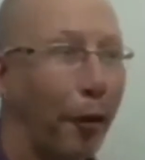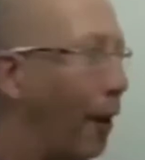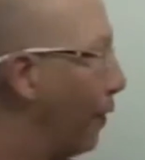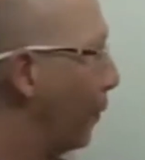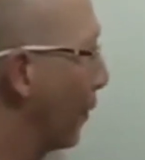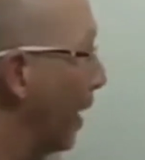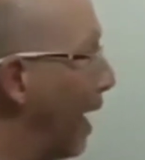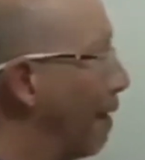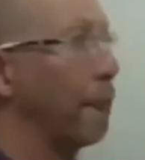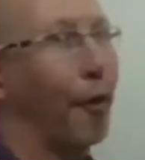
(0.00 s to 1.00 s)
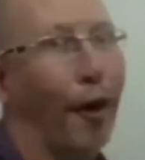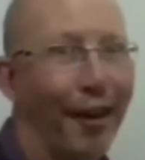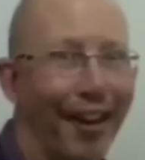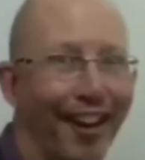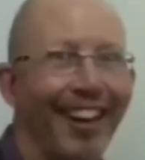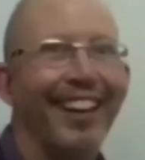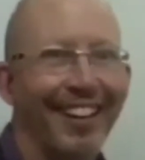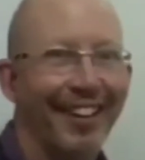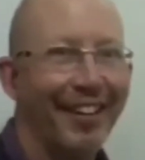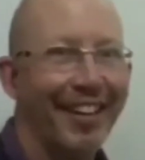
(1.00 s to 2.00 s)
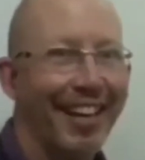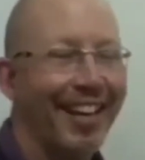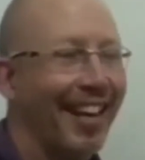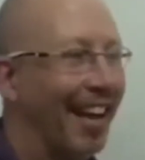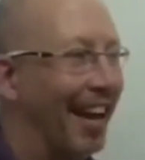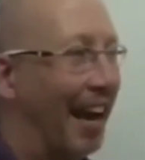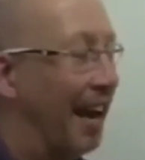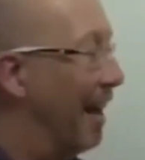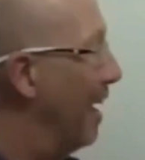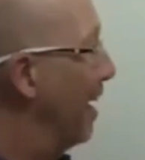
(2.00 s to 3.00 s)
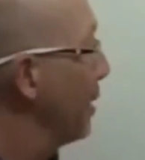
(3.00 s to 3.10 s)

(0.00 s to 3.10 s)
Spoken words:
or have thought, okay? You